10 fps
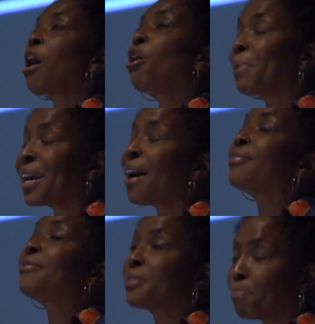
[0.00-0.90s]
oh my
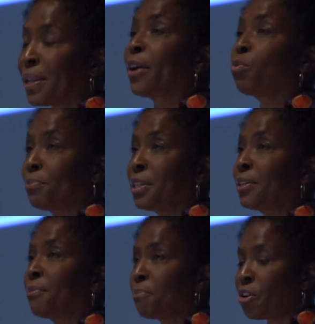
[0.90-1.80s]
God, there's a black woman
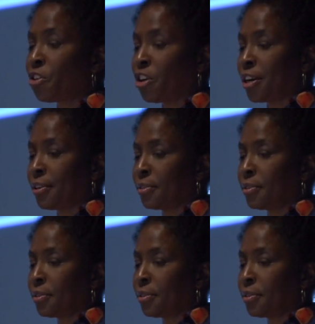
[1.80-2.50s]
in the mirror,